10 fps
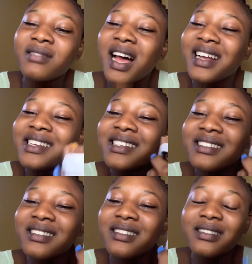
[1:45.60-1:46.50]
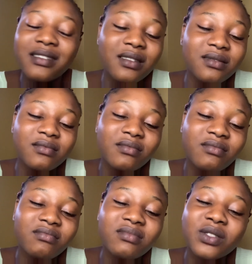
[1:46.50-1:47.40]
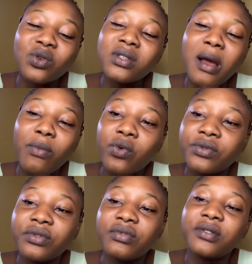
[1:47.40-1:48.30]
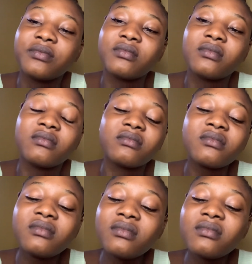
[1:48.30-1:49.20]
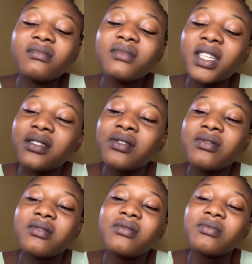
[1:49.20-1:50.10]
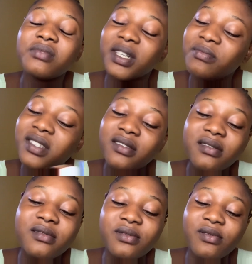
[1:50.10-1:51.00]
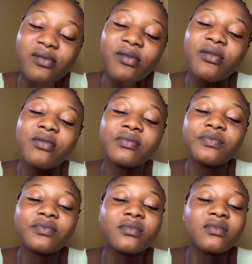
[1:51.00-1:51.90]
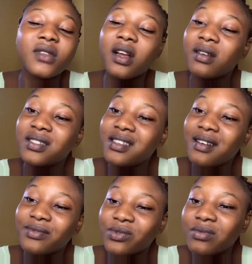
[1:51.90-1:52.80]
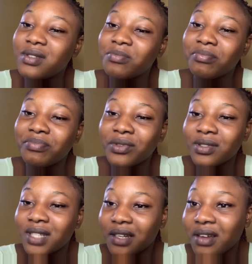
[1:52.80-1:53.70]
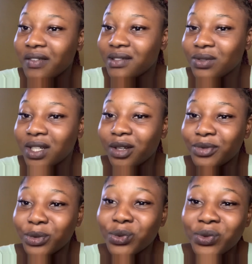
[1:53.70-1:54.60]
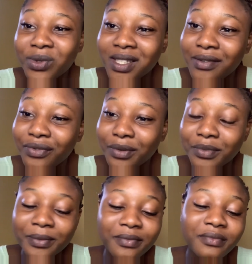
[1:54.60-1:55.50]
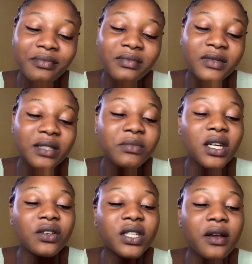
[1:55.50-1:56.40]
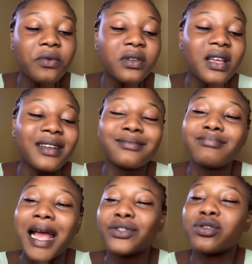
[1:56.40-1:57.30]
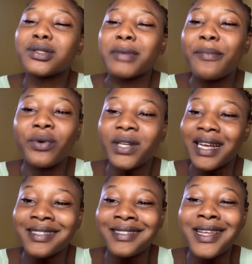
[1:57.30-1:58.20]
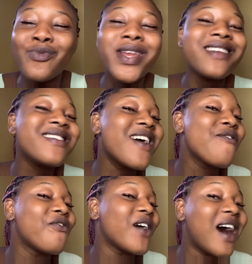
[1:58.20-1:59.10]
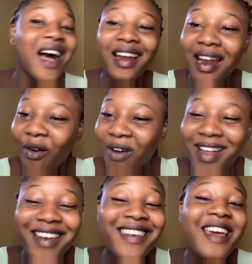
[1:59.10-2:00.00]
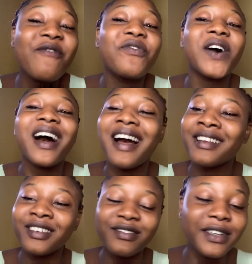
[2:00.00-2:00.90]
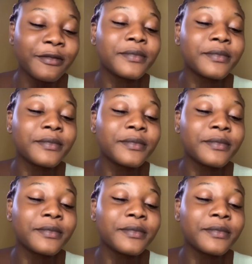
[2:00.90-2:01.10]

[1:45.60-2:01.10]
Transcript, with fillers: I hate this thing eh. because I'm hungry. There's still one lazy to cook. I'll still have to cook it because I don't have any other option. Who will cook it for me? I'll still cook it. I, I trust my brother. They will never allow, never agree.